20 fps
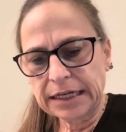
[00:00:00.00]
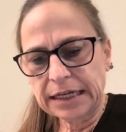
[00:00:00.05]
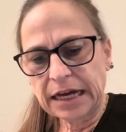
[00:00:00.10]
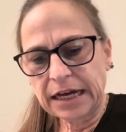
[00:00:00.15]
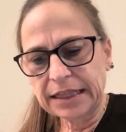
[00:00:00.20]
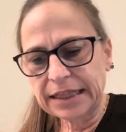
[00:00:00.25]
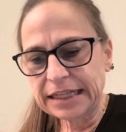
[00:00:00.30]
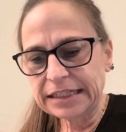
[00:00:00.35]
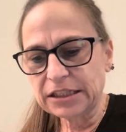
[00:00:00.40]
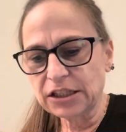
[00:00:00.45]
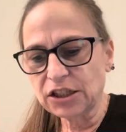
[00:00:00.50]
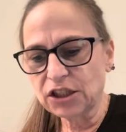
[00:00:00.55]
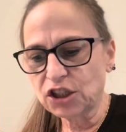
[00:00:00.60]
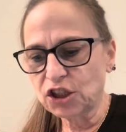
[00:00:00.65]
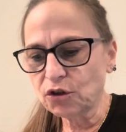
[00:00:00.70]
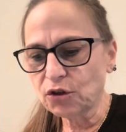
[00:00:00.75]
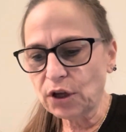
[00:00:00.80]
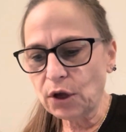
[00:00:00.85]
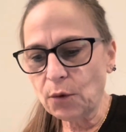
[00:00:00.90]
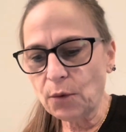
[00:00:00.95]
Let's
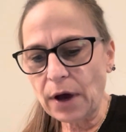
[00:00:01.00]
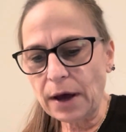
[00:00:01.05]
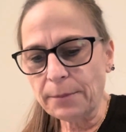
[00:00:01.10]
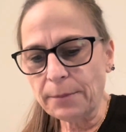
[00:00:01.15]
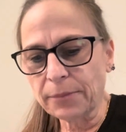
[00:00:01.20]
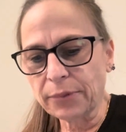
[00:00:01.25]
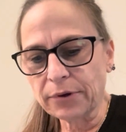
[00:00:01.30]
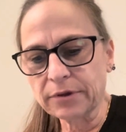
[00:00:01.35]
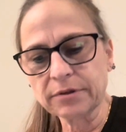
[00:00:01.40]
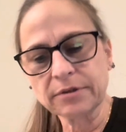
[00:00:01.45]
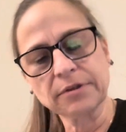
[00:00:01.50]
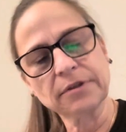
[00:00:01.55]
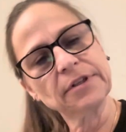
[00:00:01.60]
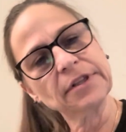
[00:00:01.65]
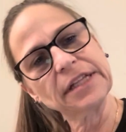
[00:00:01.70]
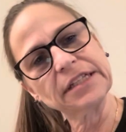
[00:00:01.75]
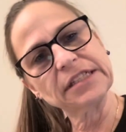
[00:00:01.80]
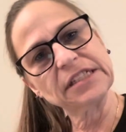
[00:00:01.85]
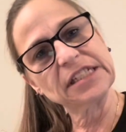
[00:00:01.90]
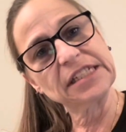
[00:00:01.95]
cheer you up.
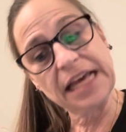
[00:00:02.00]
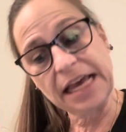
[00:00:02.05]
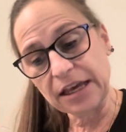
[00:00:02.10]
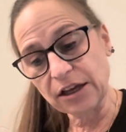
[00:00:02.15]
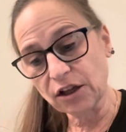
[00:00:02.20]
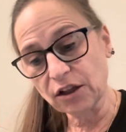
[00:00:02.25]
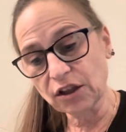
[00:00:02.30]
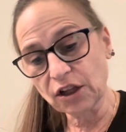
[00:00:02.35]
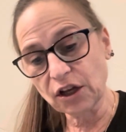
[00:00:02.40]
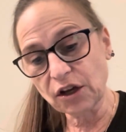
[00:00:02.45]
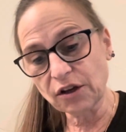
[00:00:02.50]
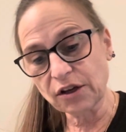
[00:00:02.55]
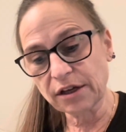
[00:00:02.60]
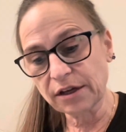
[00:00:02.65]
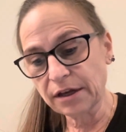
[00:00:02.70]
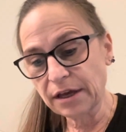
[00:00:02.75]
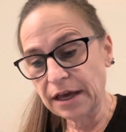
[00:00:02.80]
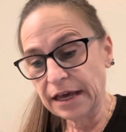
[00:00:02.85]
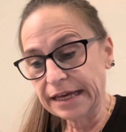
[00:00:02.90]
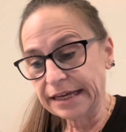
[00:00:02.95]
Let's take a look,
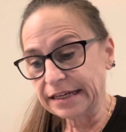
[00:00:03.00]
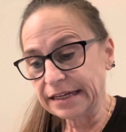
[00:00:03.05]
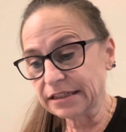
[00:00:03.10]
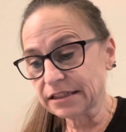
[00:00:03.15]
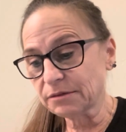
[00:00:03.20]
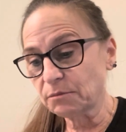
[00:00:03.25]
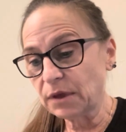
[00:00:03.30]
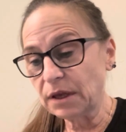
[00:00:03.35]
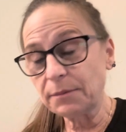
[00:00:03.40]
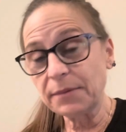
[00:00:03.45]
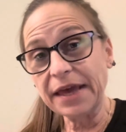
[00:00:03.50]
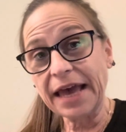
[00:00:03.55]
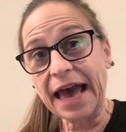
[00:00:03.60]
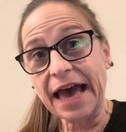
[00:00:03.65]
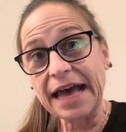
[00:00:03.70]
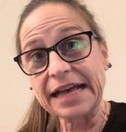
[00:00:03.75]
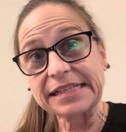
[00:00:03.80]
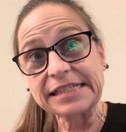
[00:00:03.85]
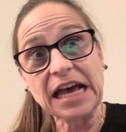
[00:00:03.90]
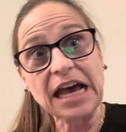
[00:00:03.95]
because Mimi
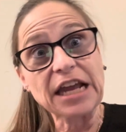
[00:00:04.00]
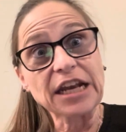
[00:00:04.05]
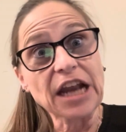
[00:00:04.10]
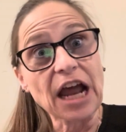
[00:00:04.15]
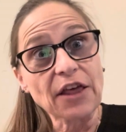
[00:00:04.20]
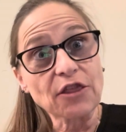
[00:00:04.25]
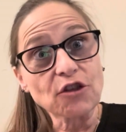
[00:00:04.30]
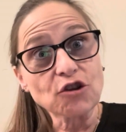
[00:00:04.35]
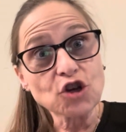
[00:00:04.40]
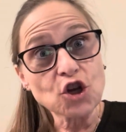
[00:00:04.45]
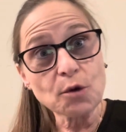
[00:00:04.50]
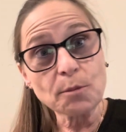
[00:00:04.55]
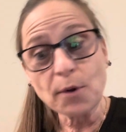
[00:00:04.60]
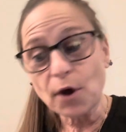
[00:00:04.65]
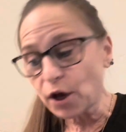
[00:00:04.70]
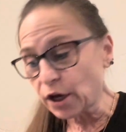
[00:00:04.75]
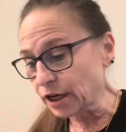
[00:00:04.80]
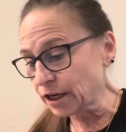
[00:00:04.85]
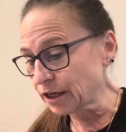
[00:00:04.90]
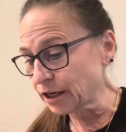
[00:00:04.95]
has another new
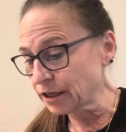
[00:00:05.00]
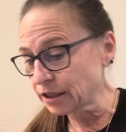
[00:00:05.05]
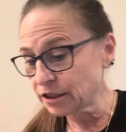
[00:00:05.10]
book.